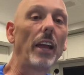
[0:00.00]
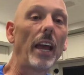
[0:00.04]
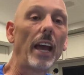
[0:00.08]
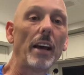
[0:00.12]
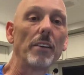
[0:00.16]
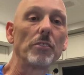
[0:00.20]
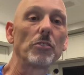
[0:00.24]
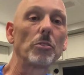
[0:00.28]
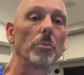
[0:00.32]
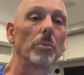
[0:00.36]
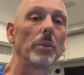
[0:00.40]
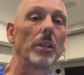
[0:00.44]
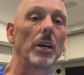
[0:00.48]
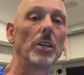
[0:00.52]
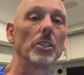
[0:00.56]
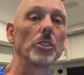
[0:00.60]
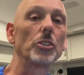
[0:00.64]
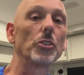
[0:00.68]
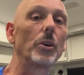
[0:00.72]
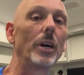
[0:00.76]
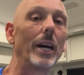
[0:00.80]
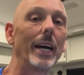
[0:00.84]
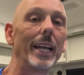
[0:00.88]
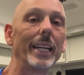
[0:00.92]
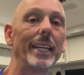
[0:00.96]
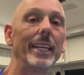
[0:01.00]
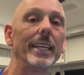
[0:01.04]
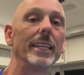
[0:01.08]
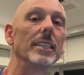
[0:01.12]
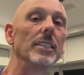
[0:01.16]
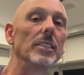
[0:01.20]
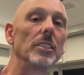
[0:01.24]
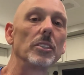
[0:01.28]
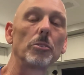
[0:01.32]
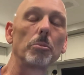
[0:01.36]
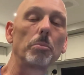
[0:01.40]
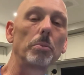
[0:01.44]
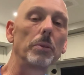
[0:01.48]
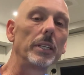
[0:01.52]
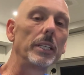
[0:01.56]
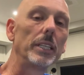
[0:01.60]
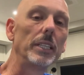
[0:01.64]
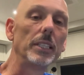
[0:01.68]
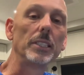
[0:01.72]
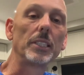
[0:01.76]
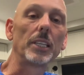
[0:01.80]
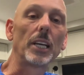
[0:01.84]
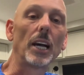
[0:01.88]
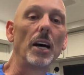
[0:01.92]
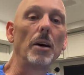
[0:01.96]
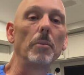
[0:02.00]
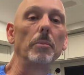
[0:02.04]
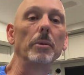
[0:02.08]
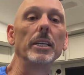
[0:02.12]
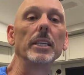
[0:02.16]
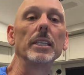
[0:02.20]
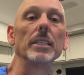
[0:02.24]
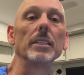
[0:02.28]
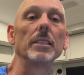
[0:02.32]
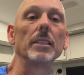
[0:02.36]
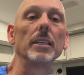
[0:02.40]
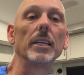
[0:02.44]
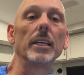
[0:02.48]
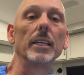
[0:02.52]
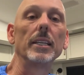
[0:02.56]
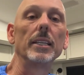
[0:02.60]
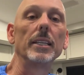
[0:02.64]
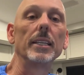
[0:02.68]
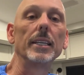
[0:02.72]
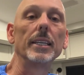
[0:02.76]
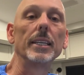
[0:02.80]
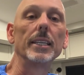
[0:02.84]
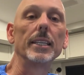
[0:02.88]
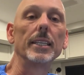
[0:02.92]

have some thoughts or ideas, please comment and